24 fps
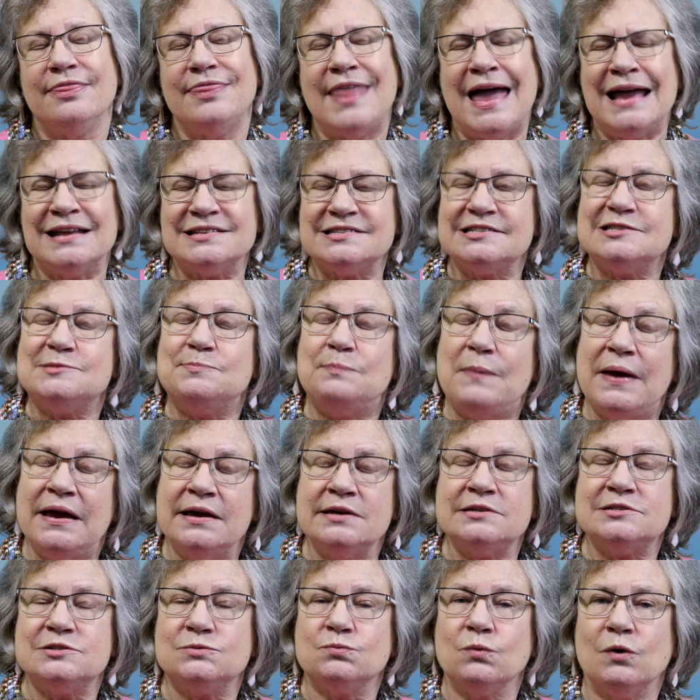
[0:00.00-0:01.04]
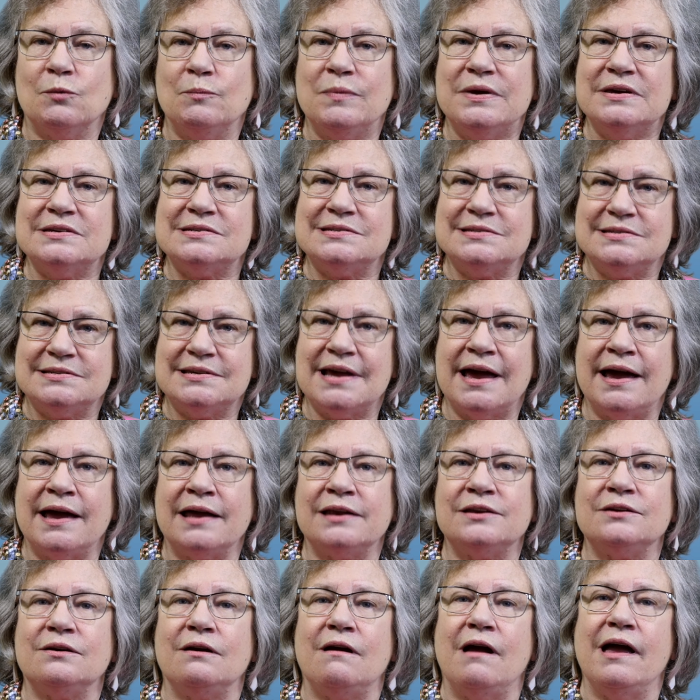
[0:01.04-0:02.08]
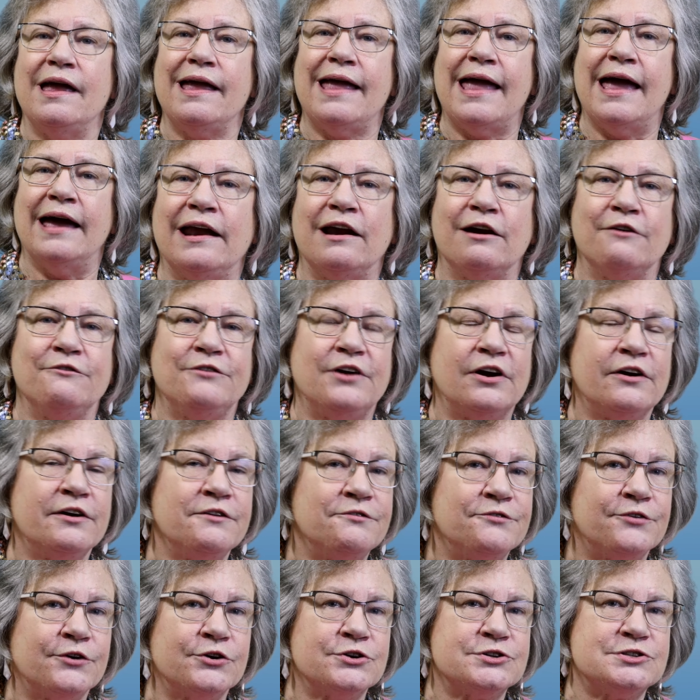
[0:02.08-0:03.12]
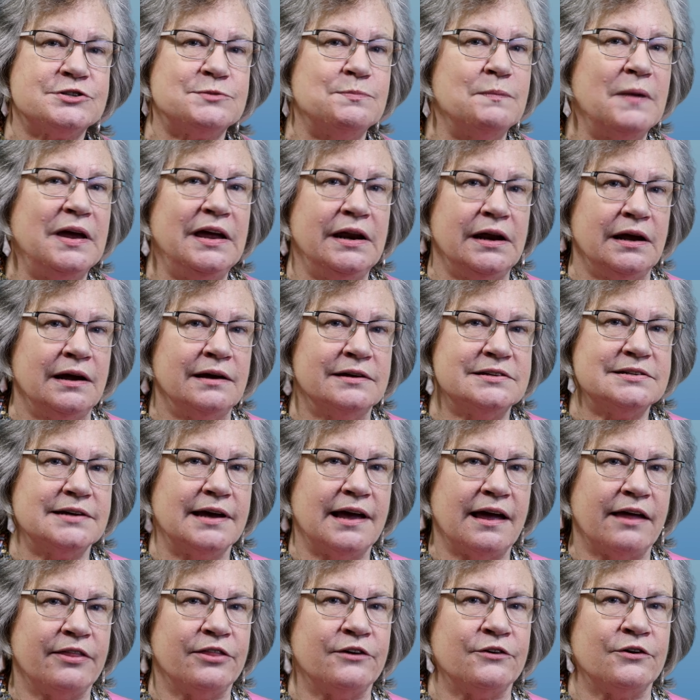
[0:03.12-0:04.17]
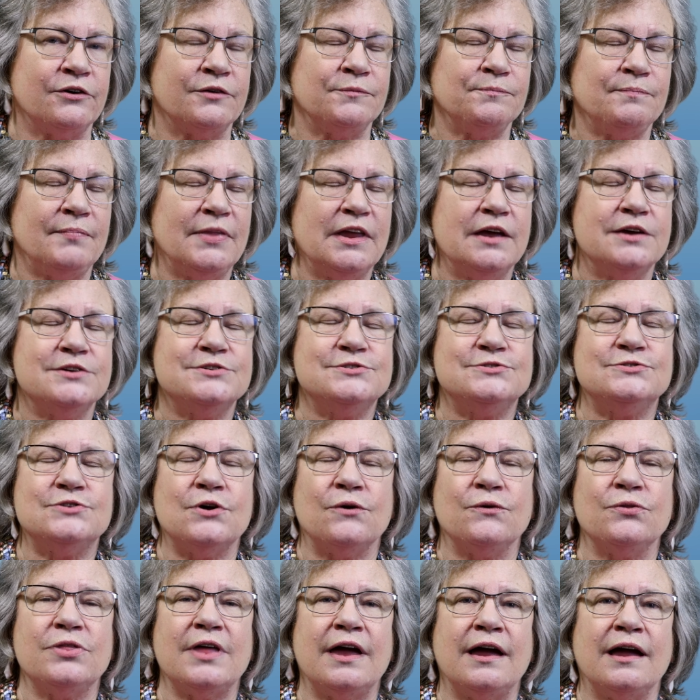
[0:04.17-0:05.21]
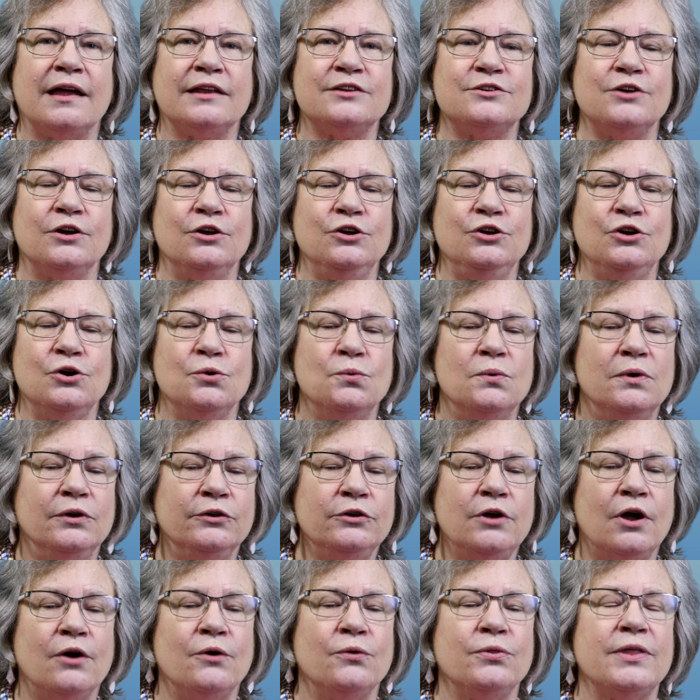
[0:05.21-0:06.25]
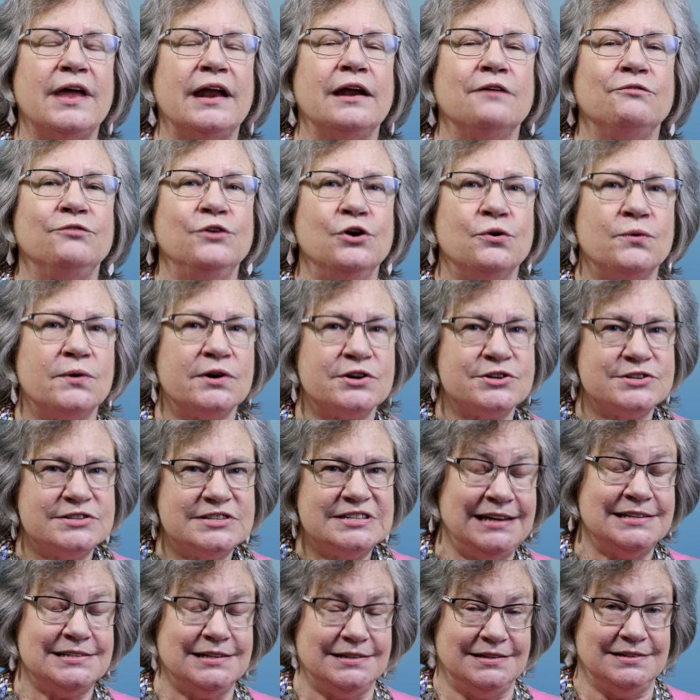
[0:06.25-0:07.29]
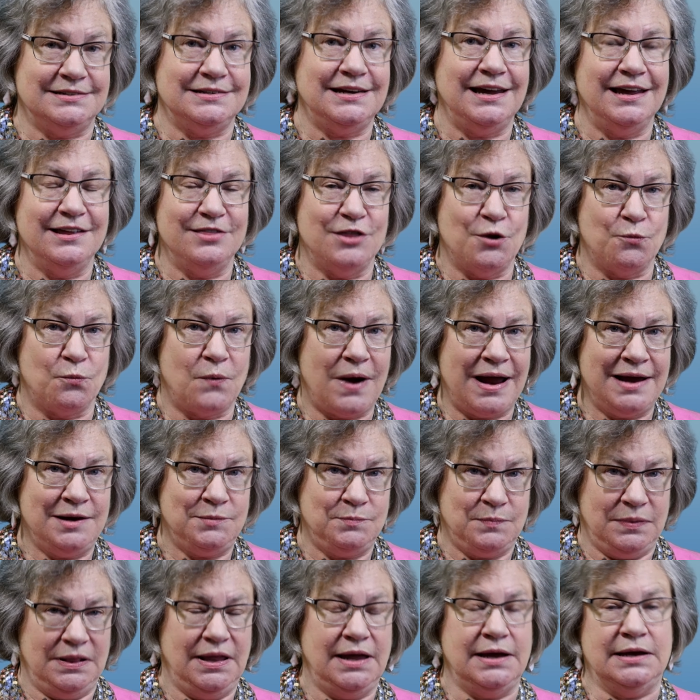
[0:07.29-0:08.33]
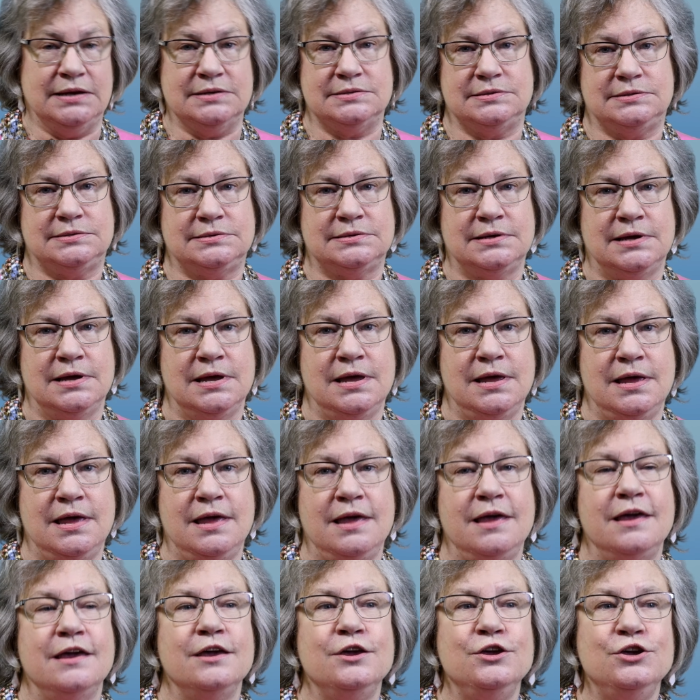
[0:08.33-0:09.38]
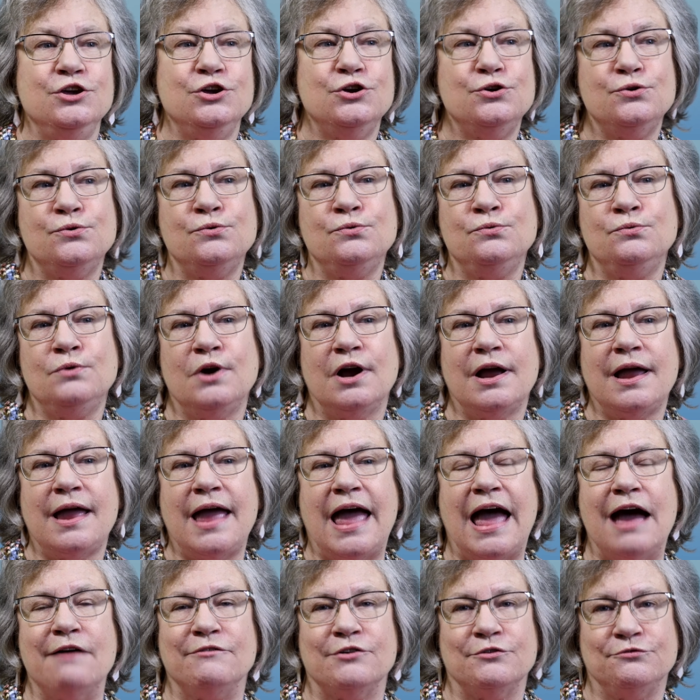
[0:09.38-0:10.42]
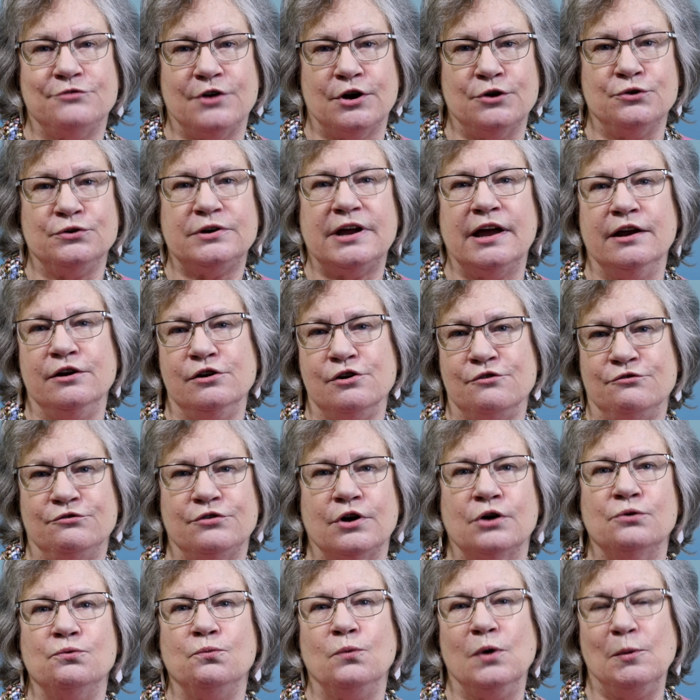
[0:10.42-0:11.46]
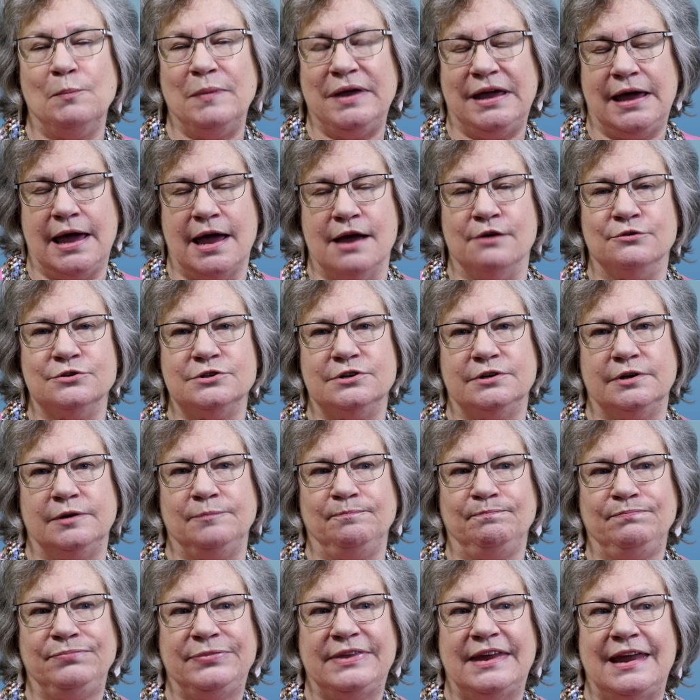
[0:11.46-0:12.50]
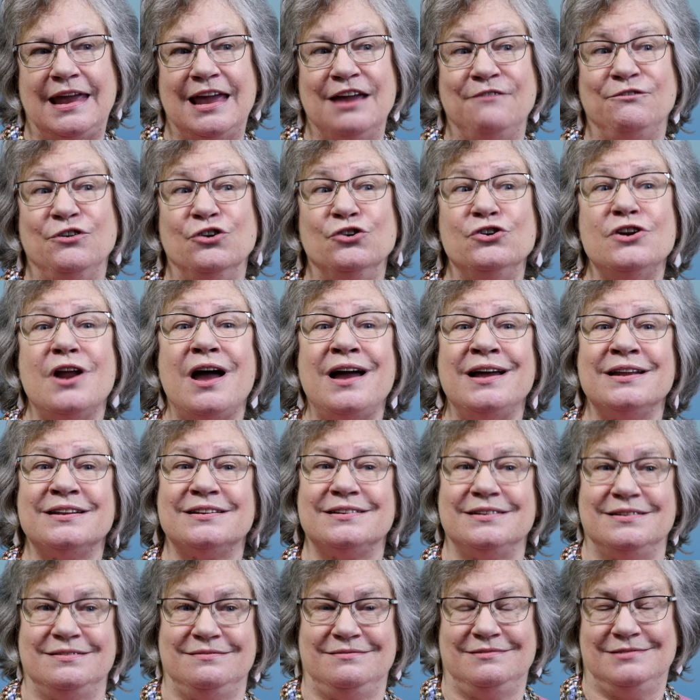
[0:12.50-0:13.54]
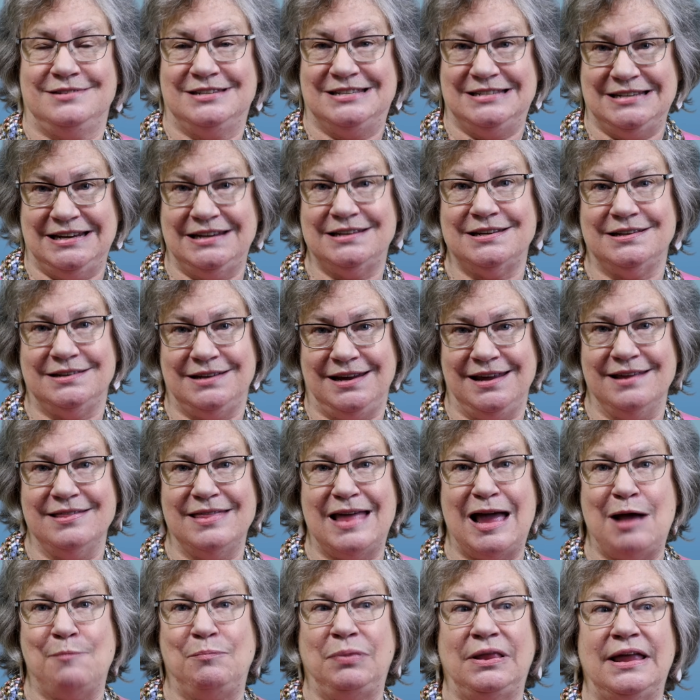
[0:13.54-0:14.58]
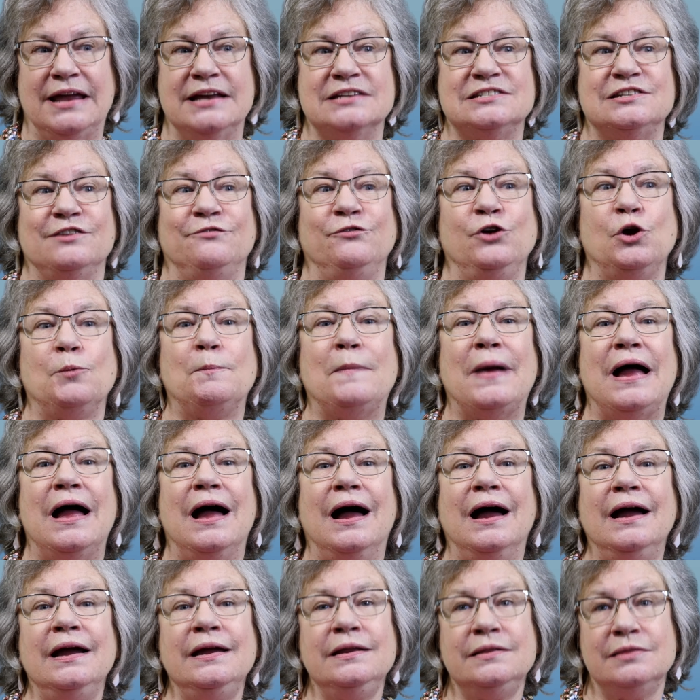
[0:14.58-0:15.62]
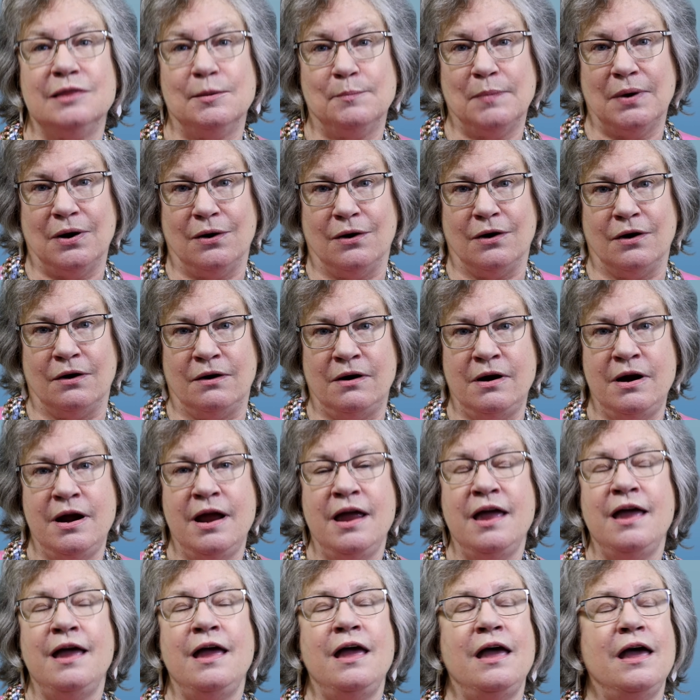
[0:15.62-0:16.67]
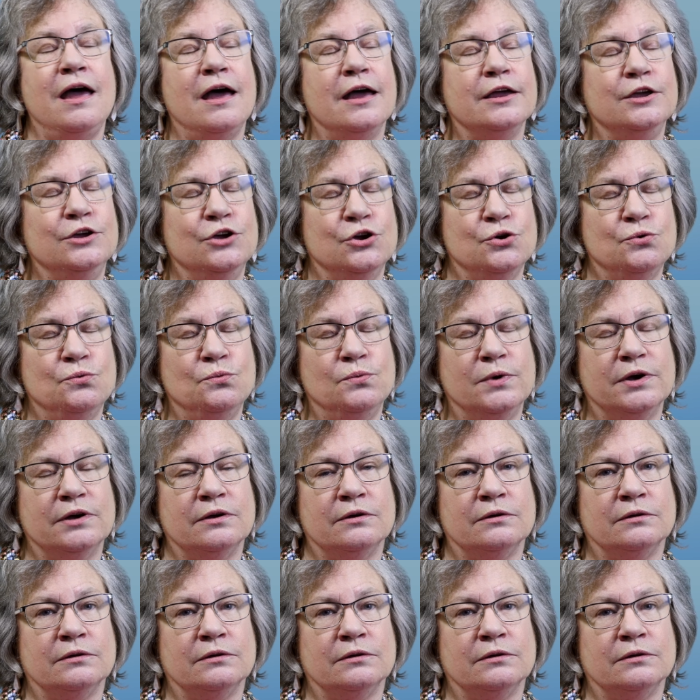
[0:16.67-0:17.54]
That space will be set at our very first meeting together so that you will know that if you were seated in the right place, you have a vote and your vote will be counted. If you're not seated in that place, if you're behind the bar, your